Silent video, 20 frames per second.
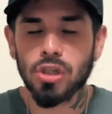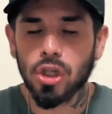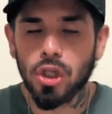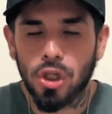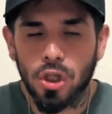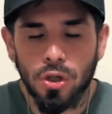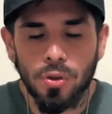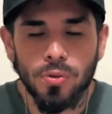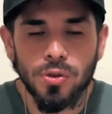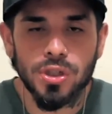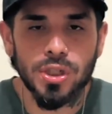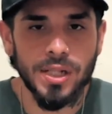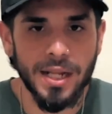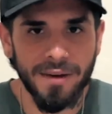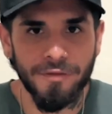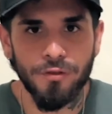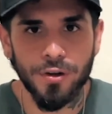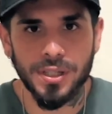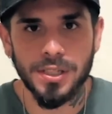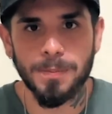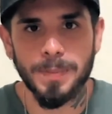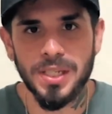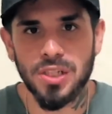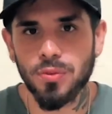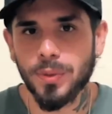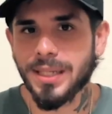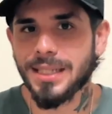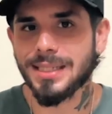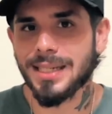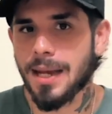a huge difference
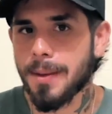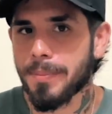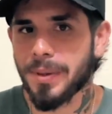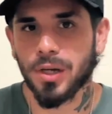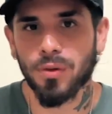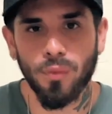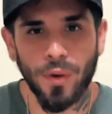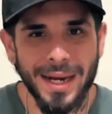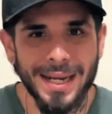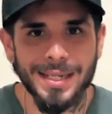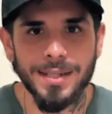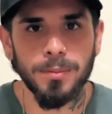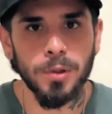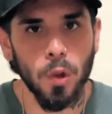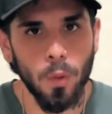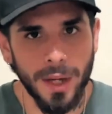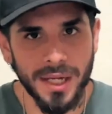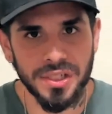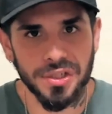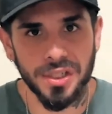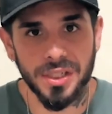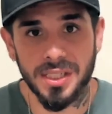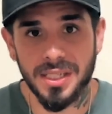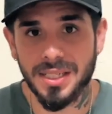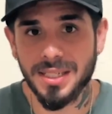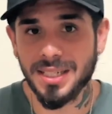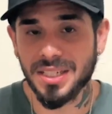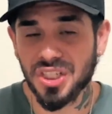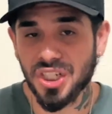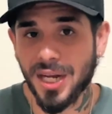between typing random questions
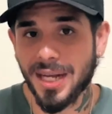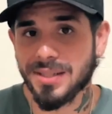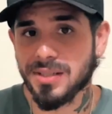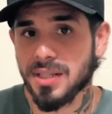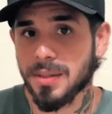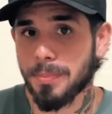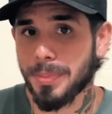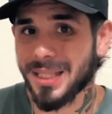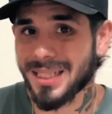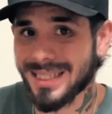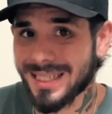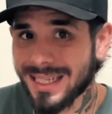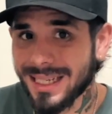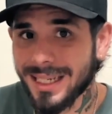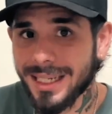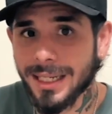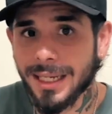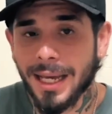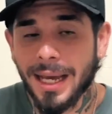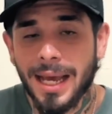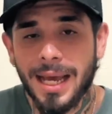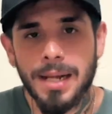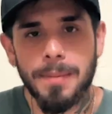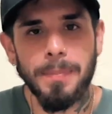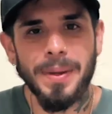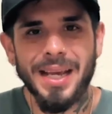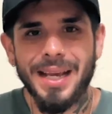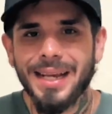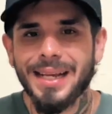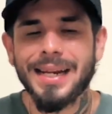into ChatGPT and
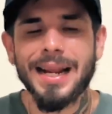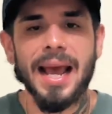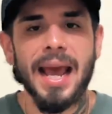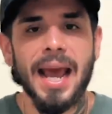being an